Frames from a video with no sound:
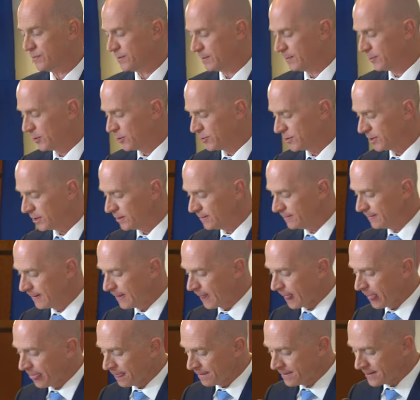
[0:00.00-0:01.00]
of the person.
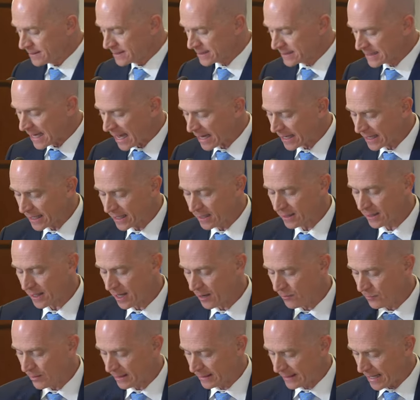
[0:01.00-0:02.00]
The second
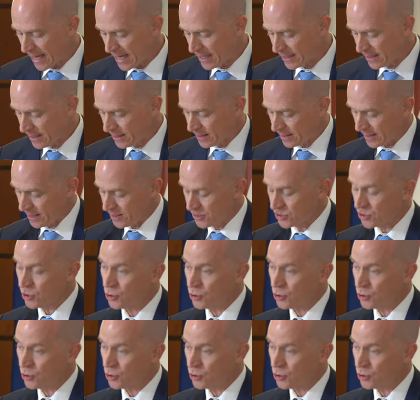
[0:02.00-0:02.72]
and related is